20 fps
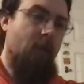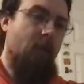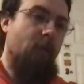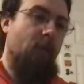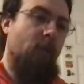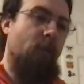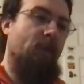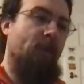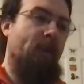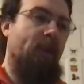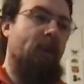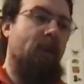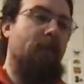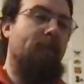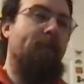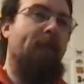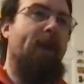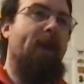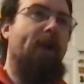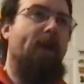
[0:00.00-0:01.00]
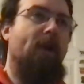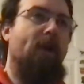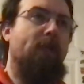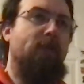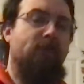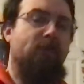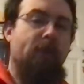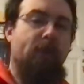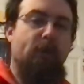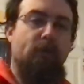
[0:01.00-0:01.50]
we're going to get in backups to
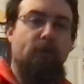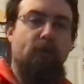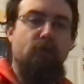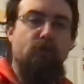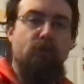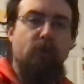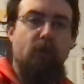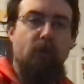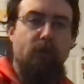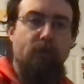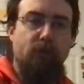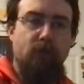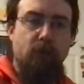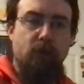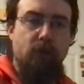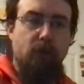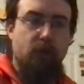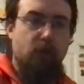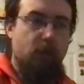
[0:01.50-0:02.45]
handle the drift.